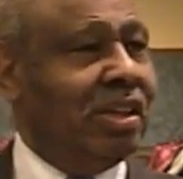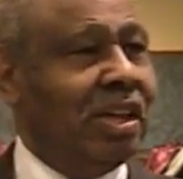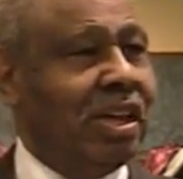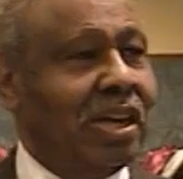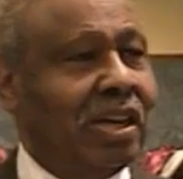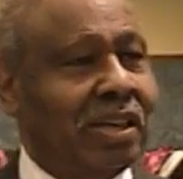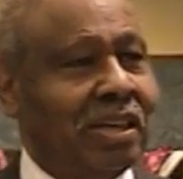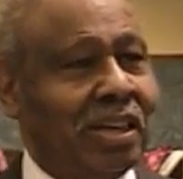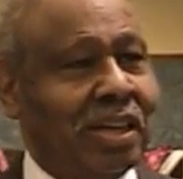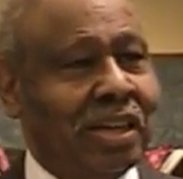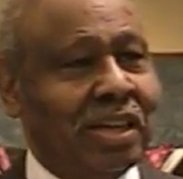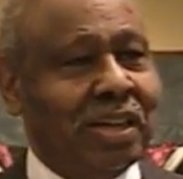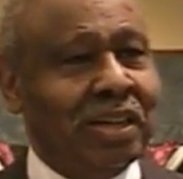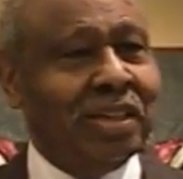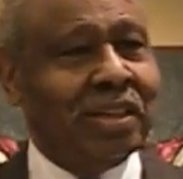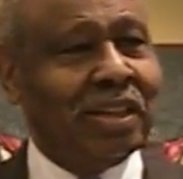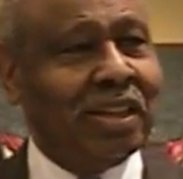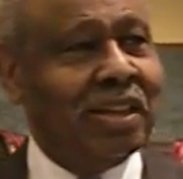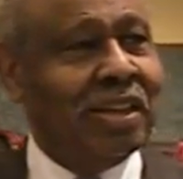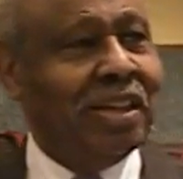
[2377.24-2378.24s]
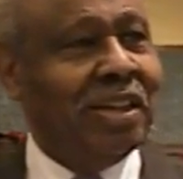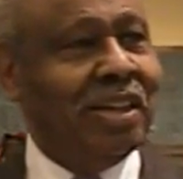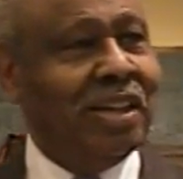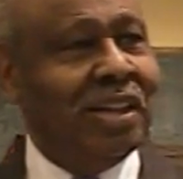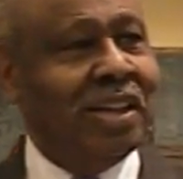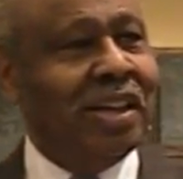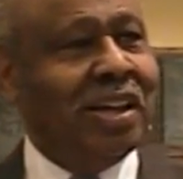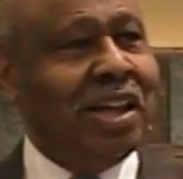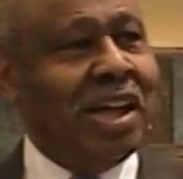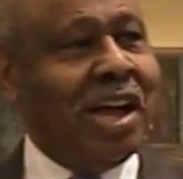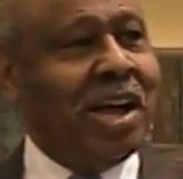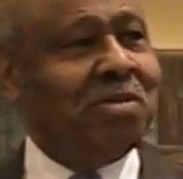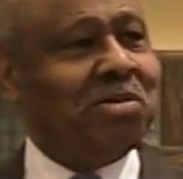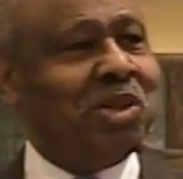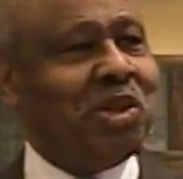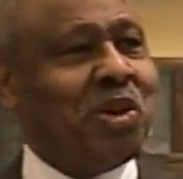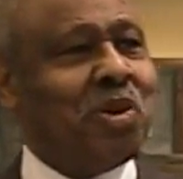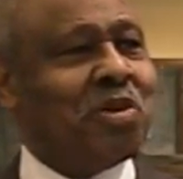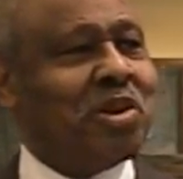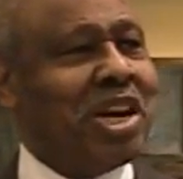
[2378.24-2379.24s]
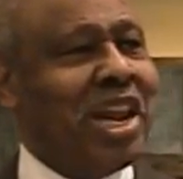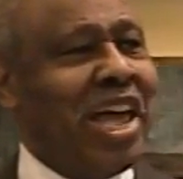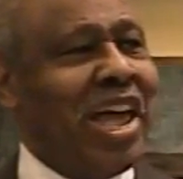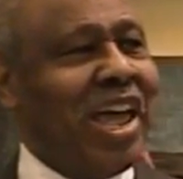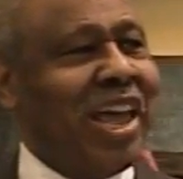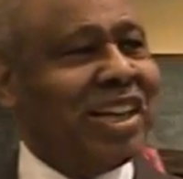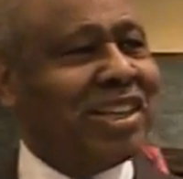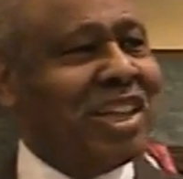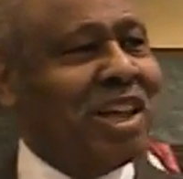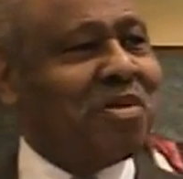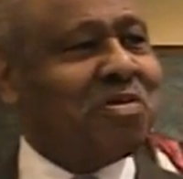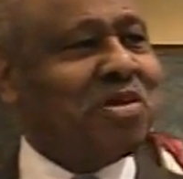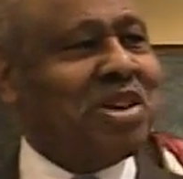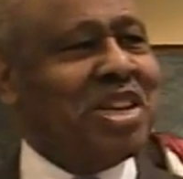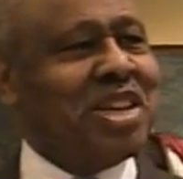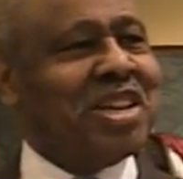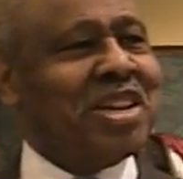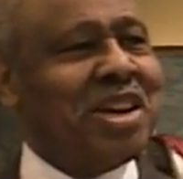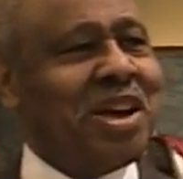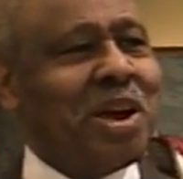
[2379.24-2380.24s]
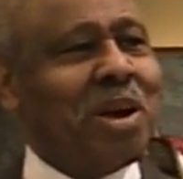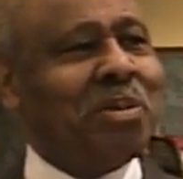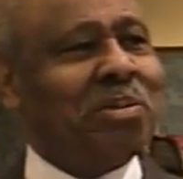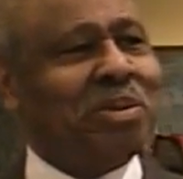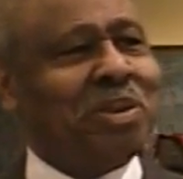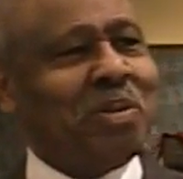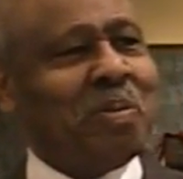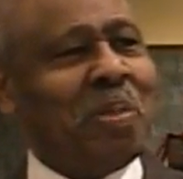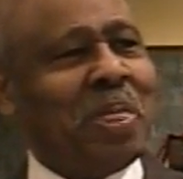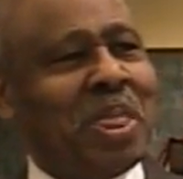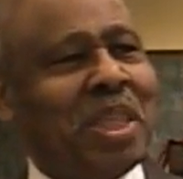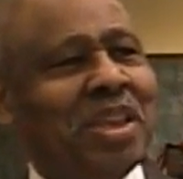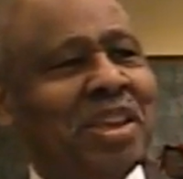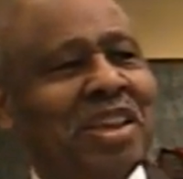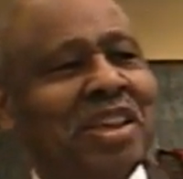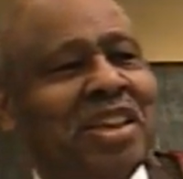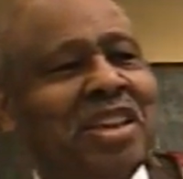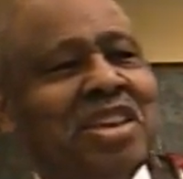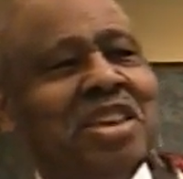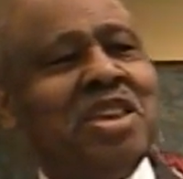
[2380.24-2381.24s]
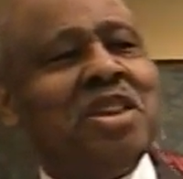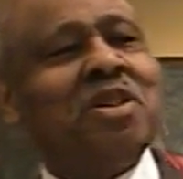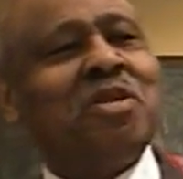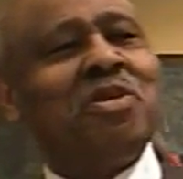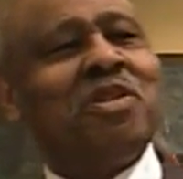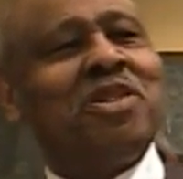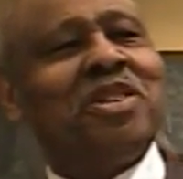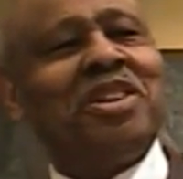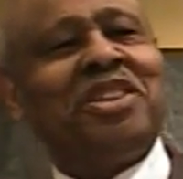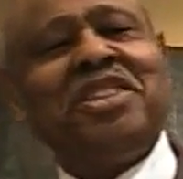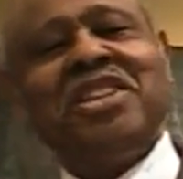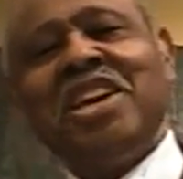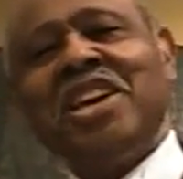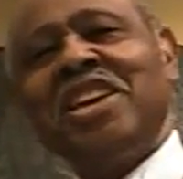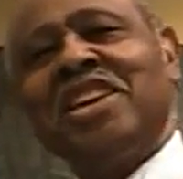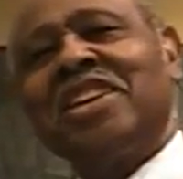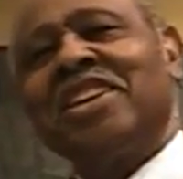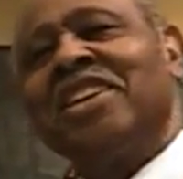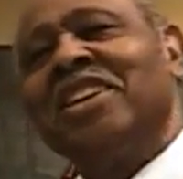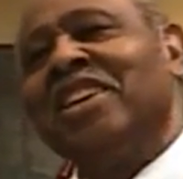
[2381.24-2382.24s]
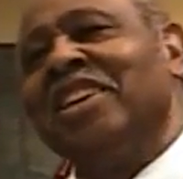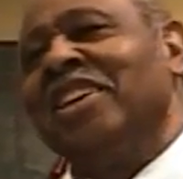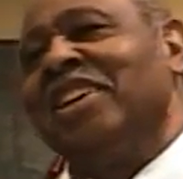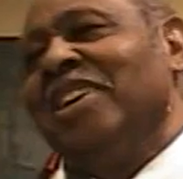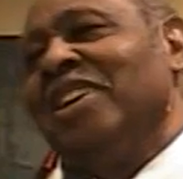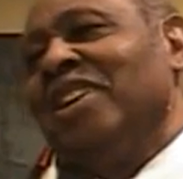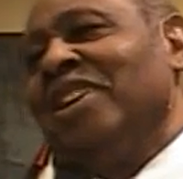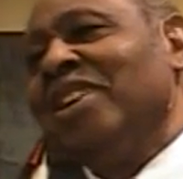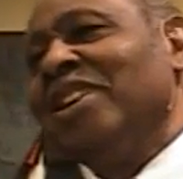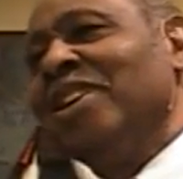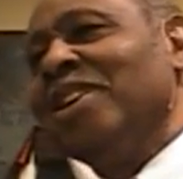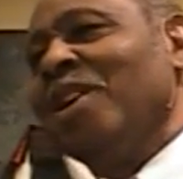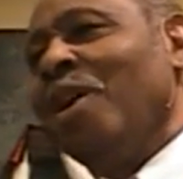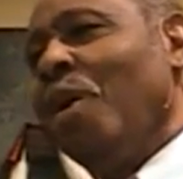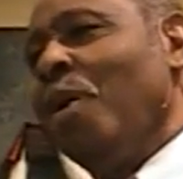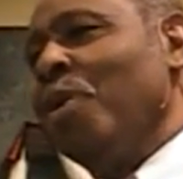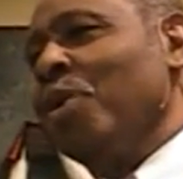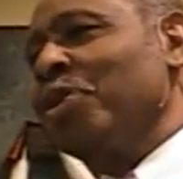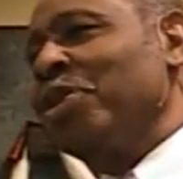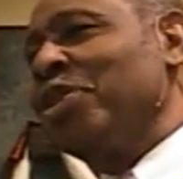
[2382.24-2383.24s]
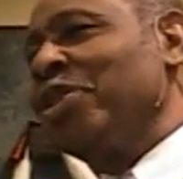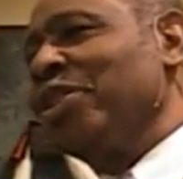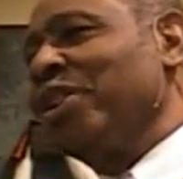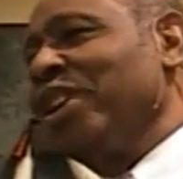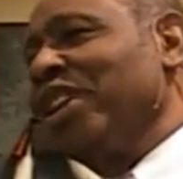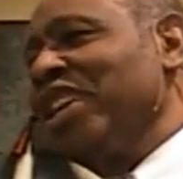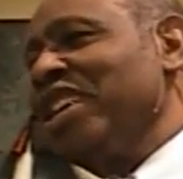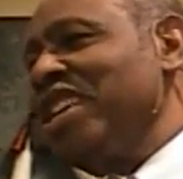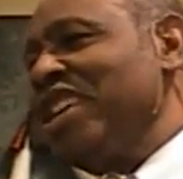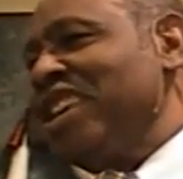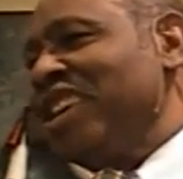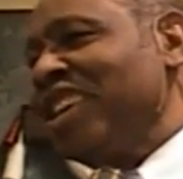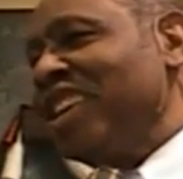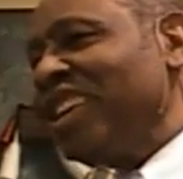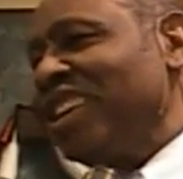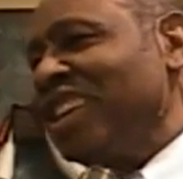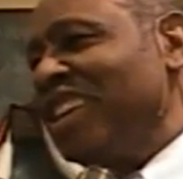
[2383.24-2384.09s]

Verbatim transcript: And uh, I'm so glad that when he comes, he's going to take Othalie